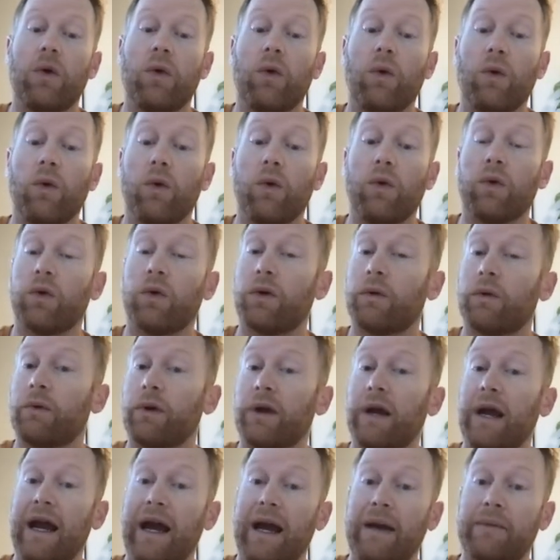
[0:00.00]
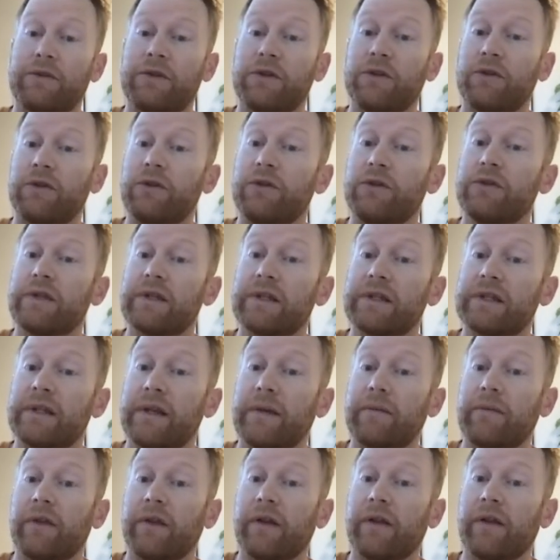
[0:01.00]
or perhaps you're using
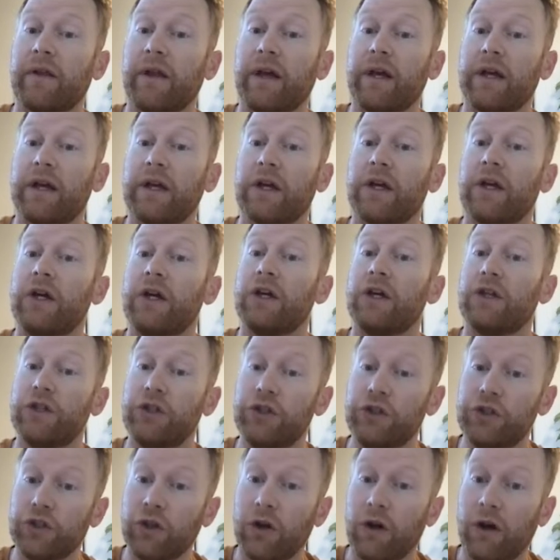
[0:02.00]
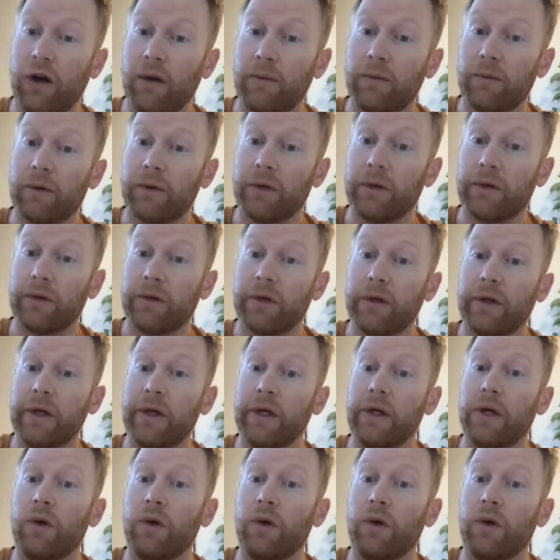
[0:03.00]
something like Jobber,